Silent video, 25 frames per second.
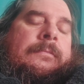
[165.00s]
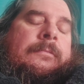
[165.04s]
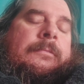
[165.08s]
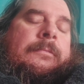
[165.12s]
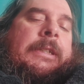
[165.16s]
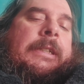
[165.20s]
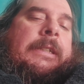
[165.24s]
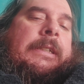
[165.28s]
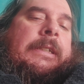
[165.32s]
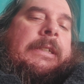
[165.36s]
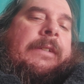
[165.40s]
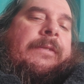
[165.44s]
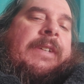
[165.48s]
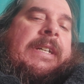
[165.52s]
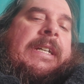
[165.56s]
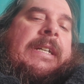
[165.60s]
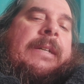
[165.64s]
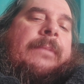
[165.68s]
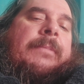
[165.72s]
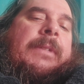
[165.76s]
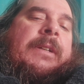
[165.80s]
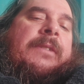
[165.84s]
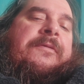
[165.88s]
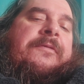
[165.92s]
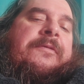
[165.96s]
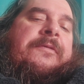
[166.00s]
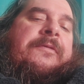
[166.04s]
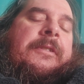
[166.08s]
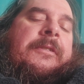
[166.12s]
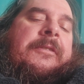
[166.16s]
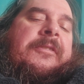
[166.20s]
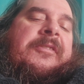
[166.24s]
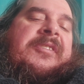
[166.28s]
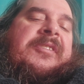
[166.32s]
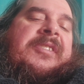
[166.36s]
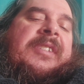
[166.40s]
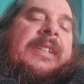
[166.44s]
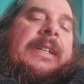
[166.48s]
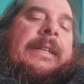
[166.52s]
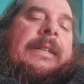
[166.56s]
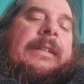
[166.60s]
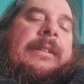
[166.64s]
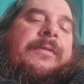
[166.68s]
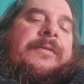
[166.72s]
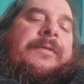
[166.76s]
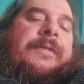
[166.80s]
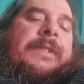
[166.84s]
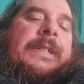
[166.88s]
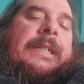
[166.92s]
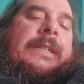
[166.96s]
Well, I've had my first side
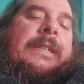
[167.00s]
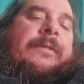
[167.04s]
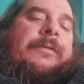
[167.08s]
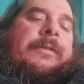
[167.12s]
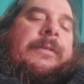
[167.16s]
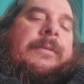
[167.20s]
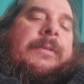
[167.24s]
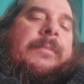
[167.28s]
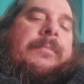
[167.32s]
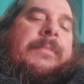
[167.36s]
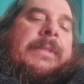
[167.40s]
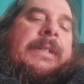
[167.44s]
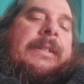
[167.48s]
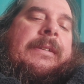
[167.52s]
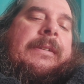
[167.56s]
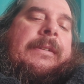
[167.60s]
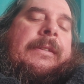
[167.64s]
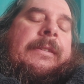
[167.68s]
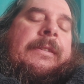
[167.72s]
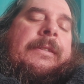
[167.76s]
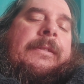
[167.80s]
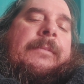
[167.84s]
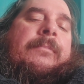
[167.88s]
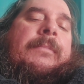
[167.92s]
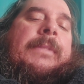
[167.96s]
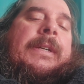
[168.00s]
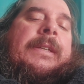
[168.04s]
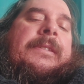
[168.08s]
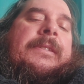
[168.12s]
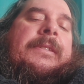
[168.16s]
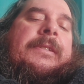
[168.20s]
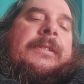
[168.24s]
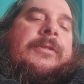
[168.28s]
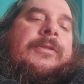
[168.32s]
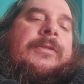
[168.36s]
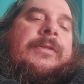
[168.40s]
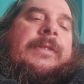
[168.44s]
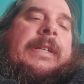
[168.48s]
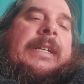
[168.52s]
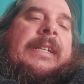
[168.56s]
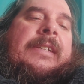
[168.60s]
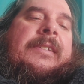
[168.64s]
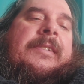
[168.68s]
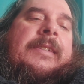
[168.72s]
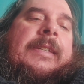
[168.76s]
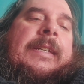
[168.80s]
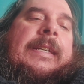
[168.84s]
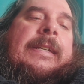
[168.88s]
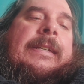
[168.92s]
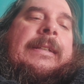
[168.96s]
effect from the
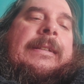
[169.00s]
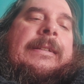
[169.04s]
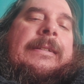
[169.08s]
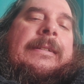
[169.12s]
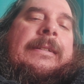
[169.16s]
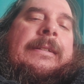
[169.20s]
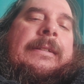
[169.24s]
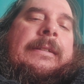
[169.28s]
methotrexate,